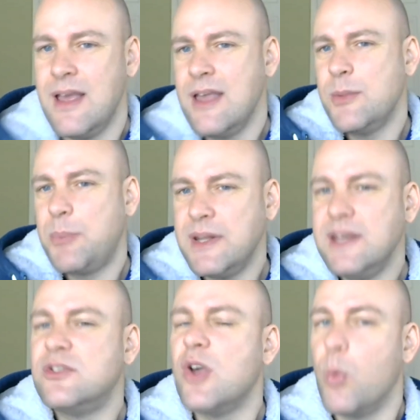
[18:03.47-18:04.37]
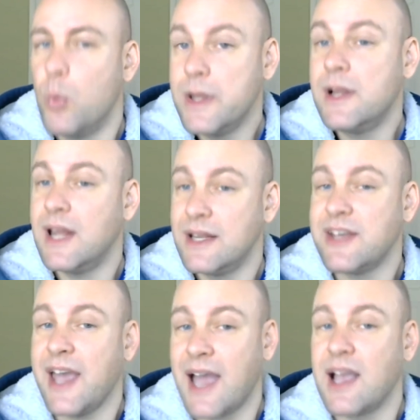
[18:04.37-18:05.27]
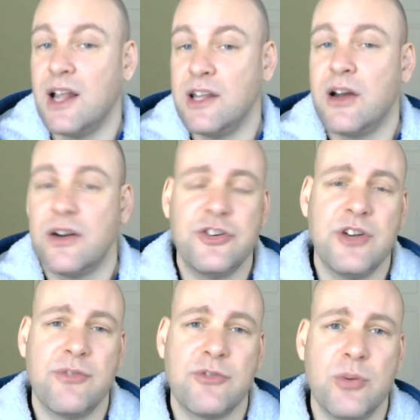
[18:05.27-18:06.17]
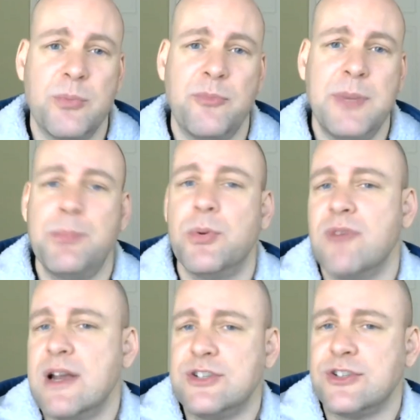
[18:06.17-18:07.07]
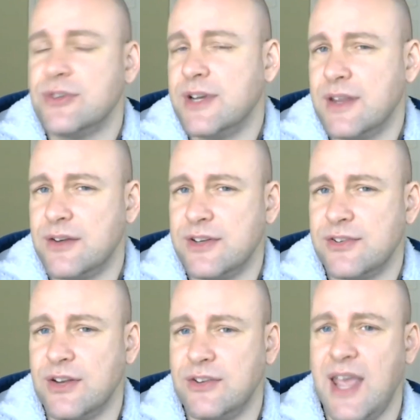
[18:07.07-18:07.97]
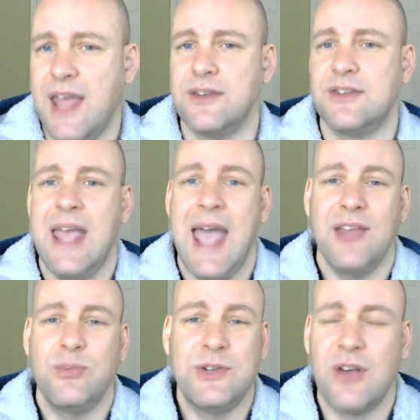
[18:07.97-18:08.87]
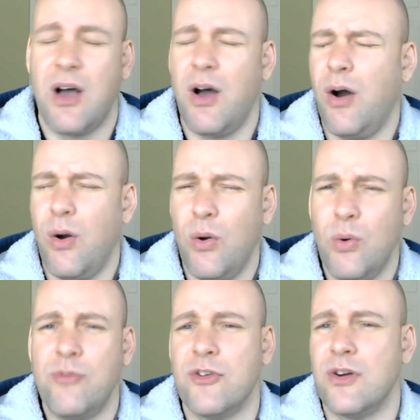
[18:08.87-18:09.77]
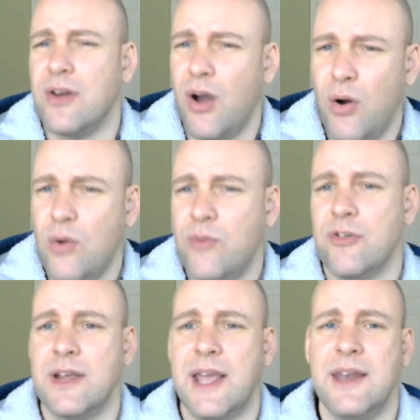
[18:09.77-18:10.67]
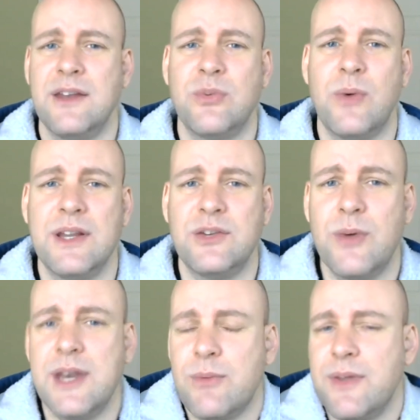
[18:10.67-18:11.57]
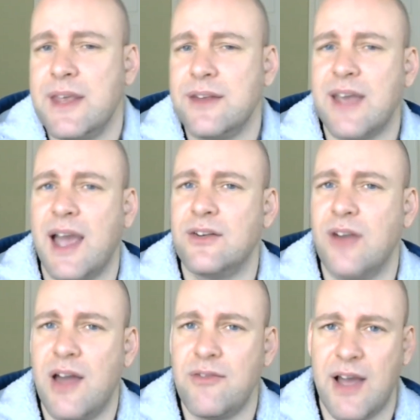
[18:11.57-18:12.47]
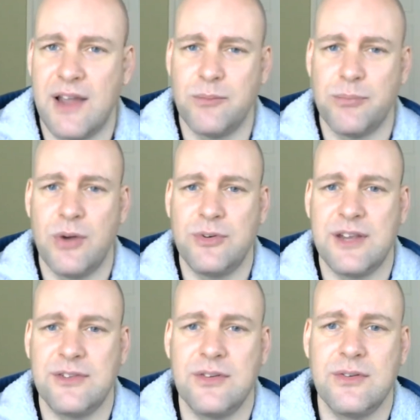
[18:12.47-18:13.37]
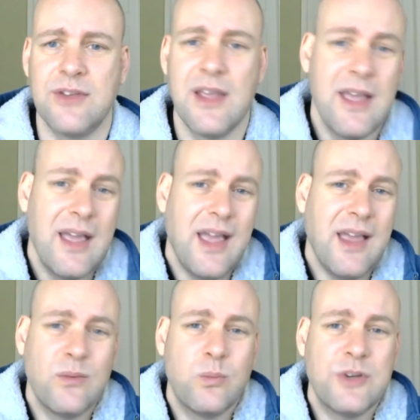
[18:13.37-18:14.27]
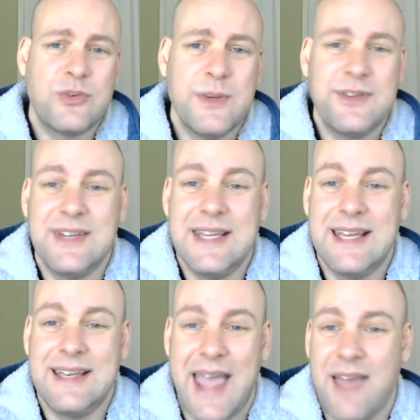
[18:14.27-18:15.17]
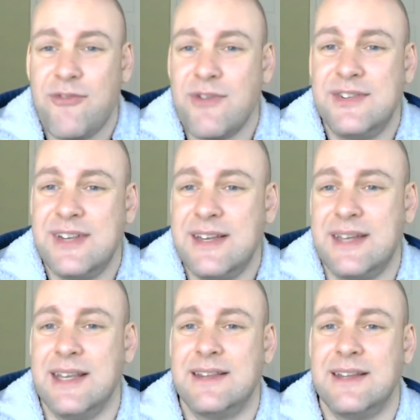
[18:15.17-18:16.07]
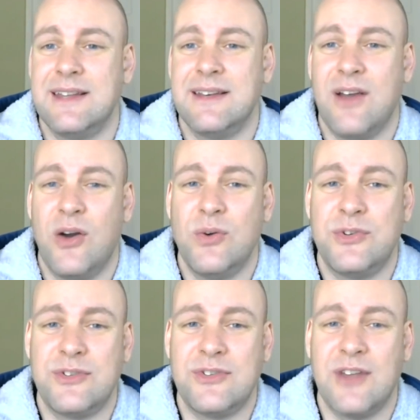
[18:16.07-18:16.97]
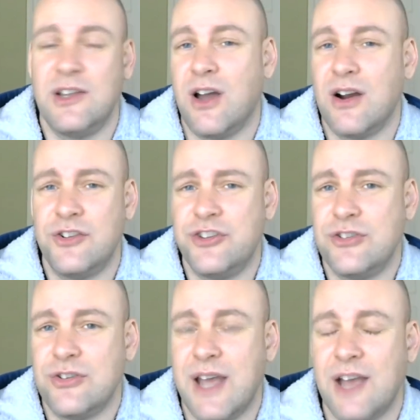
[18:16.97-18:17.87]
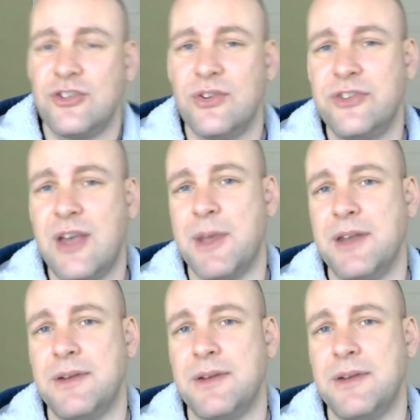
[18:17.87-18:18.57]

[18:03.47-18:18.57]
the police will attack a large enough group of people registering their discontent, as we saw over and over again in 2020 when they attacked nonviolent protesters, and which we see in every city that hosts a large international summit.